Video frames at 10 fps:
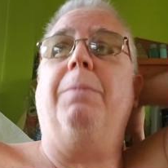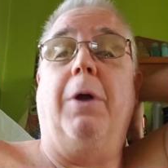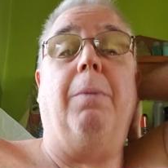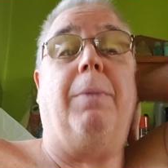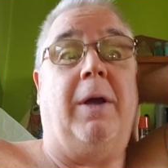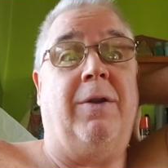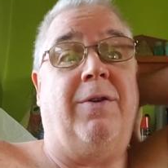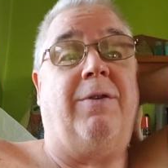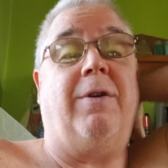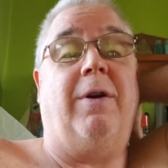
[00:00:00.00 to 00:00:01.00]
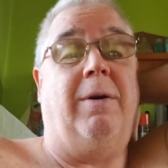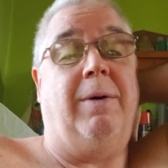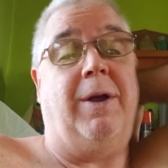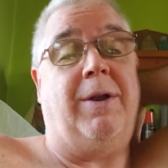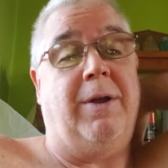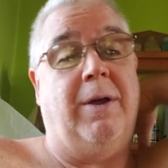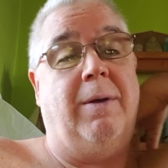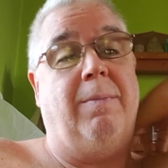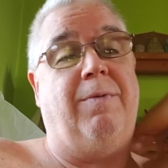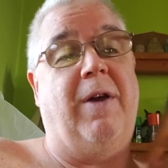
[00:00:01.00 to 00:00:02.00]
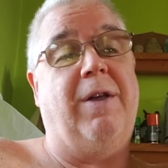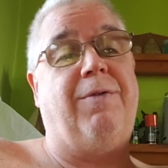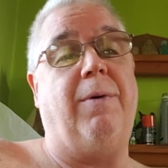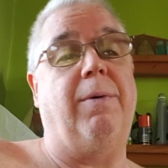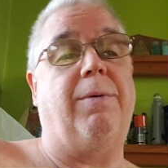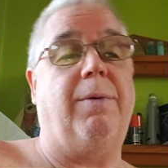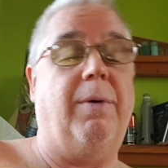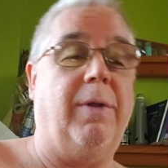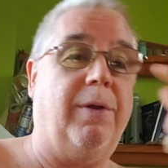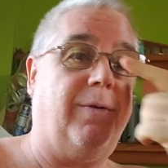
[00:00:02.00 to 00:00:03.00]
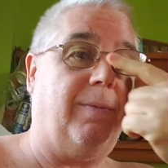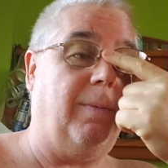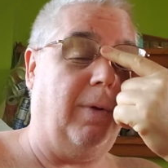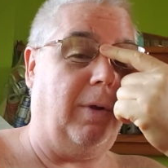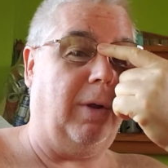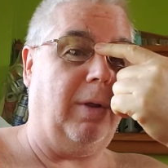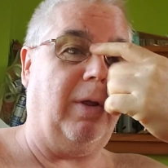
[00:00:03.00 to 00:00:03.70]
don't be in such a hurry to fast forward through all this, you